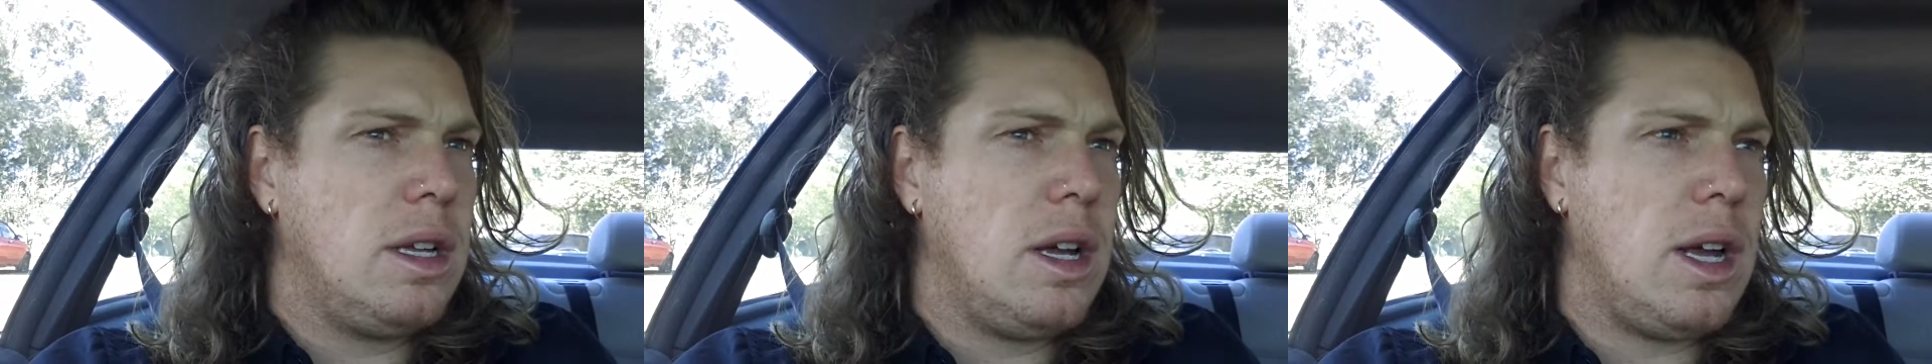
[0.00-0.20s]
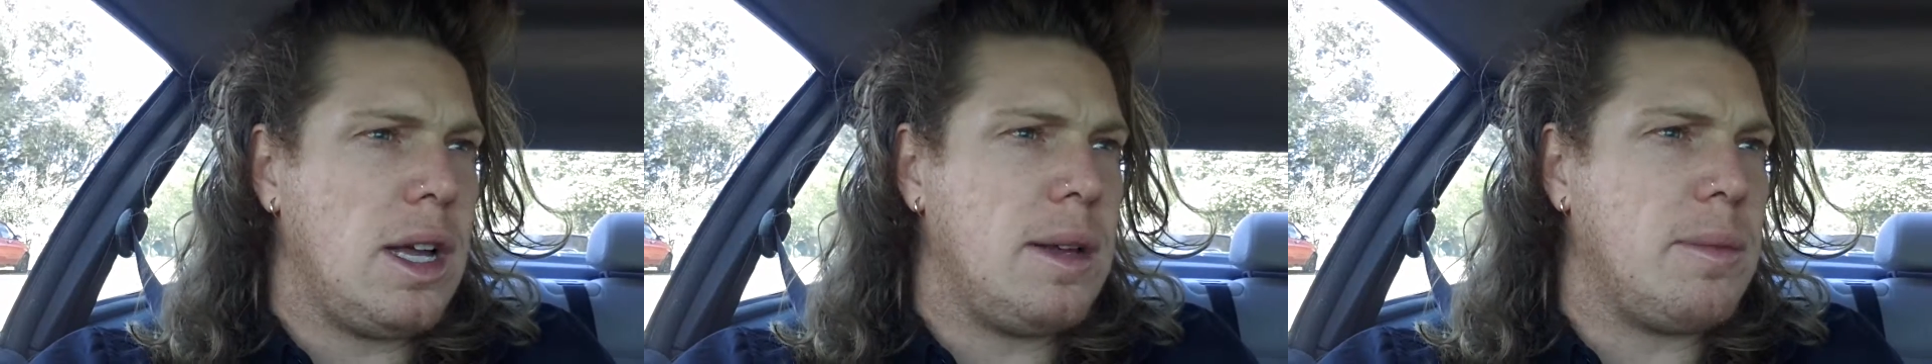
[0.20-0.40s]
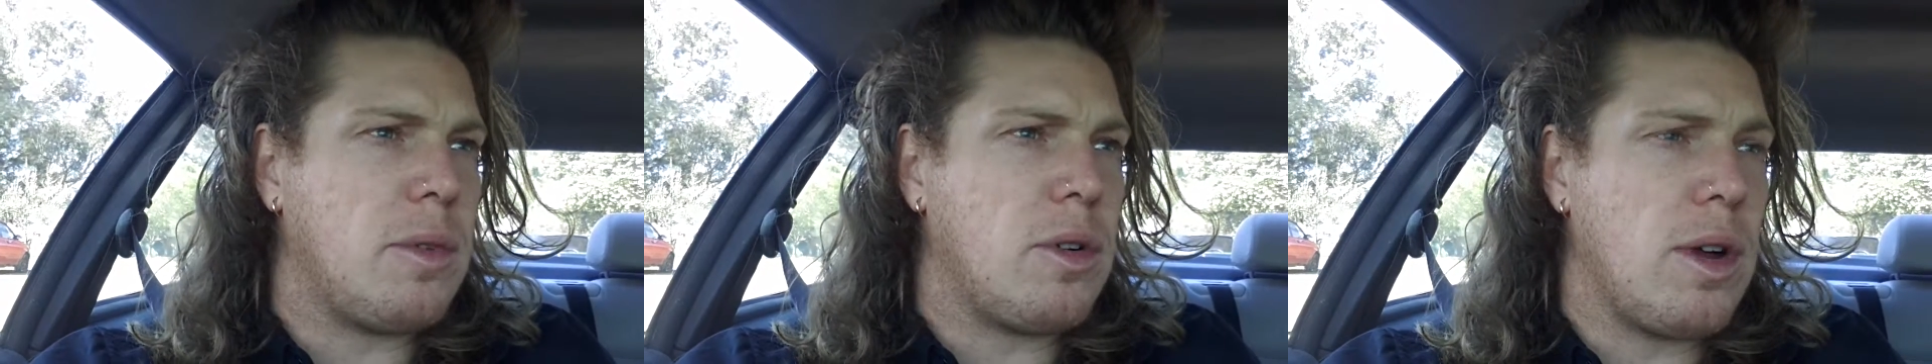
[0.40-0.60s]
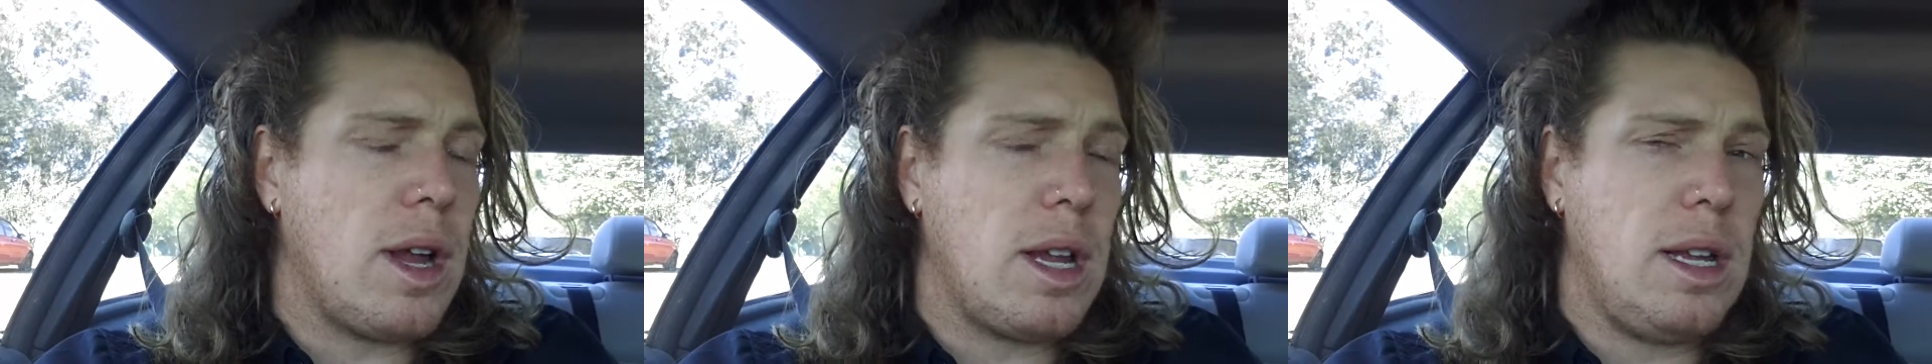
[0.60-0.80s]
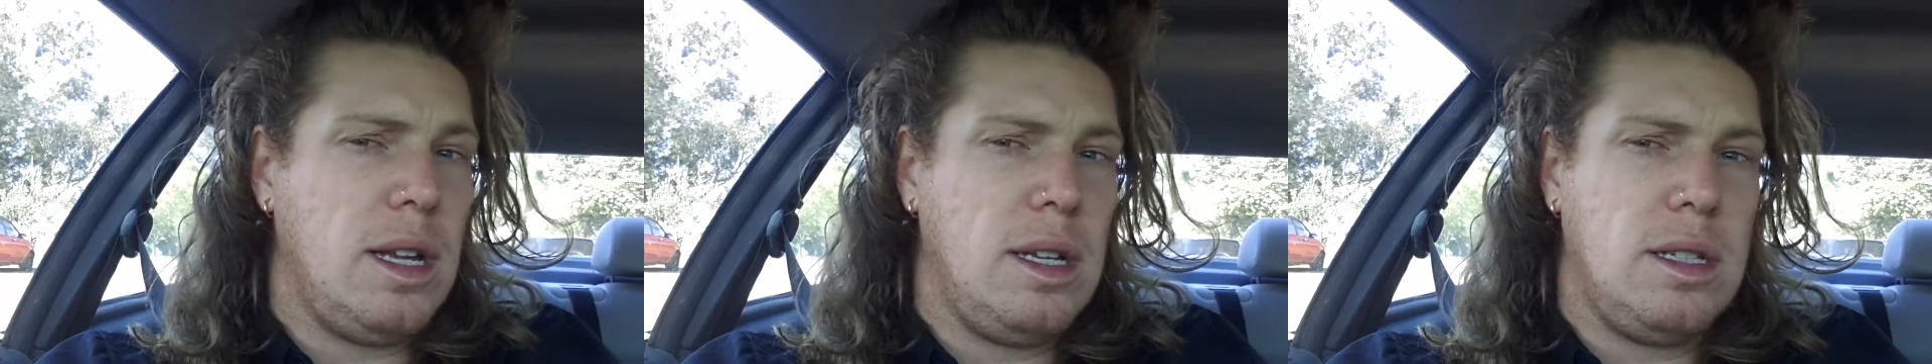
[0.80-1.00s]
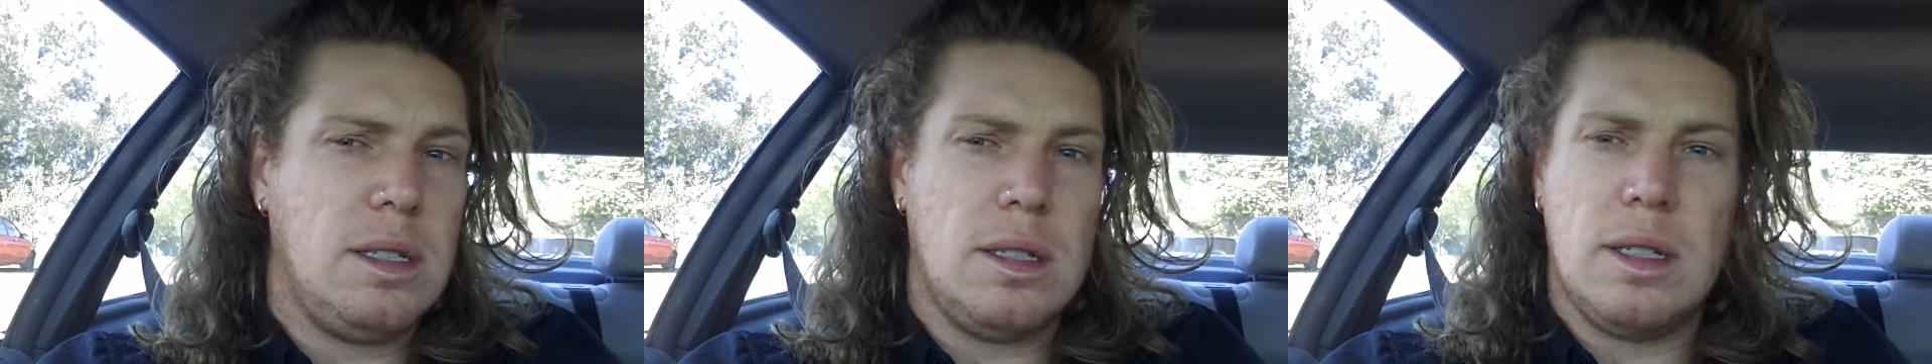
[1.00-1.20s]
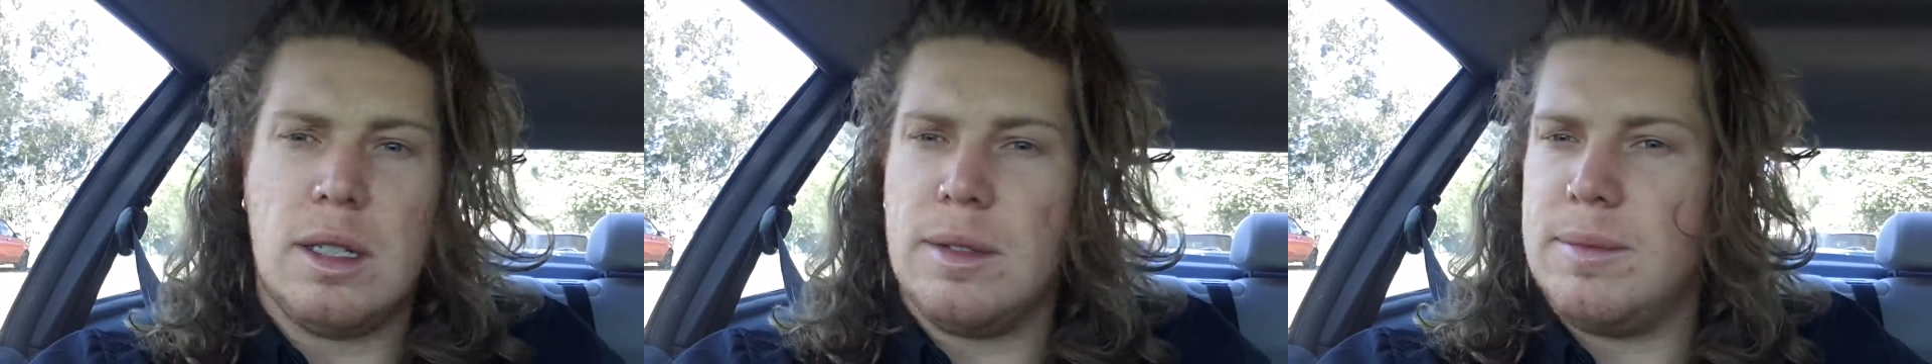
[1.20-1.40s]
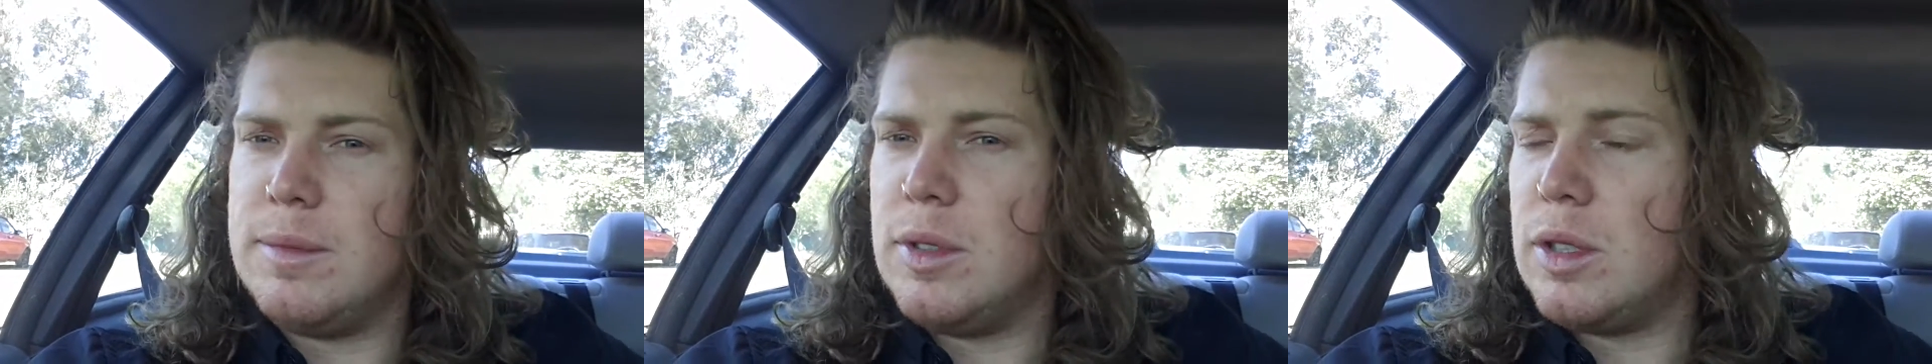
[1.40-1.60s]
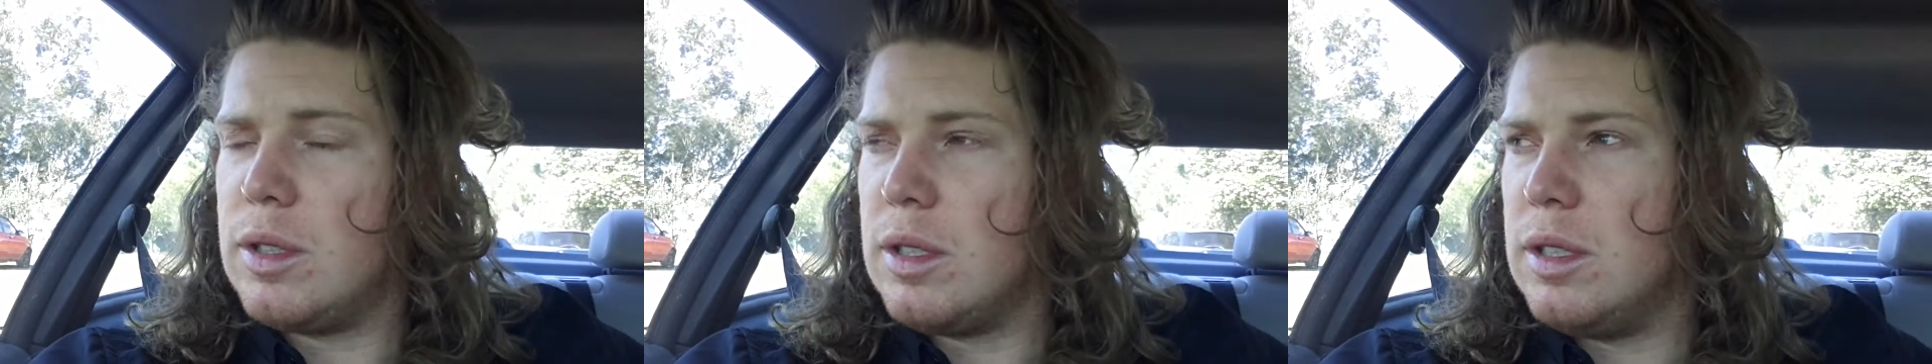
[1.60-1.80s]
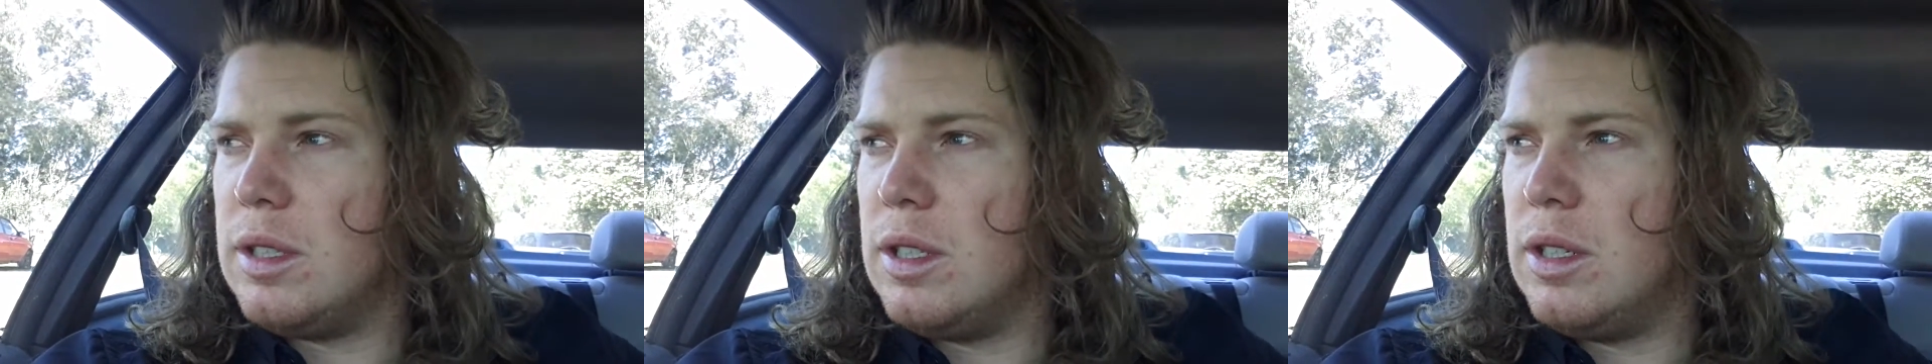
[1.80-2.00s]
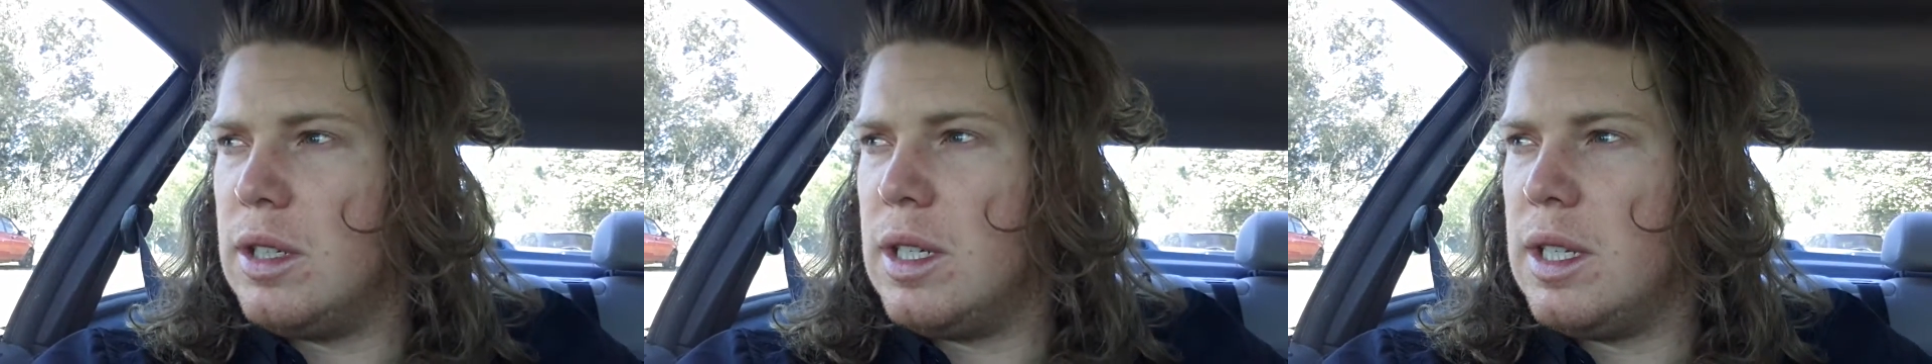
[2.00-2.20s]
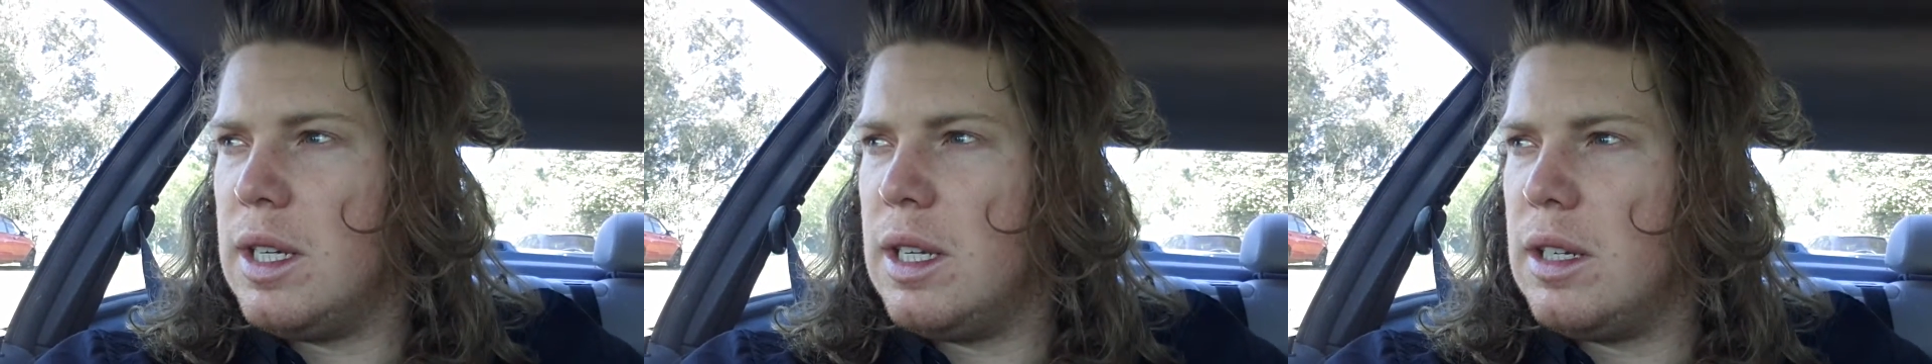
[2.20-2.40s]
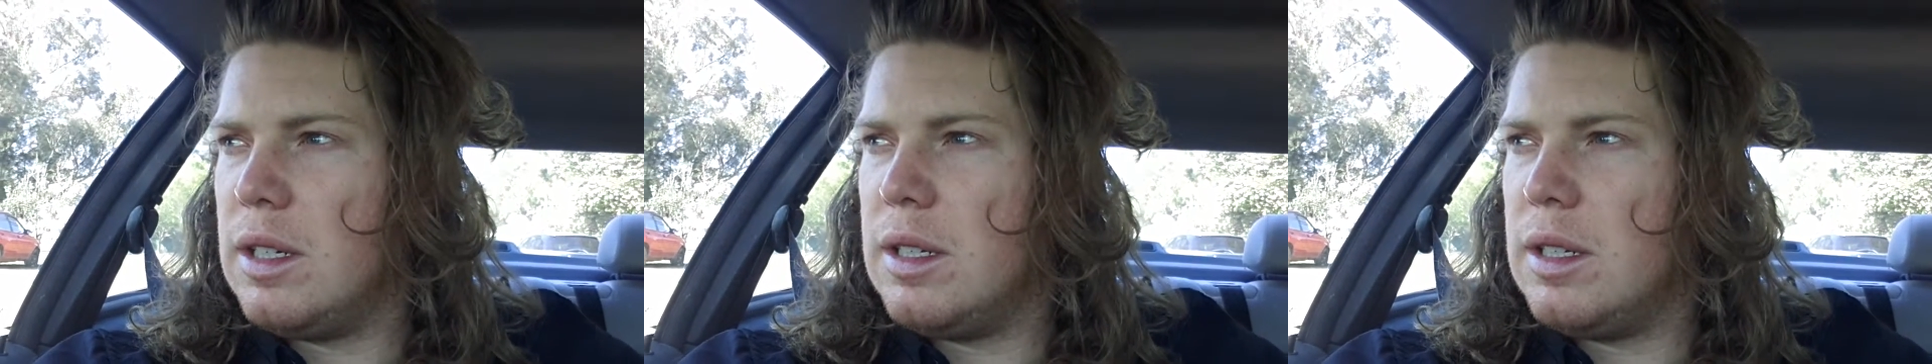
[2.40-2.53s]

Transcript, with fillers: I am cranky. I'm not going to deny that.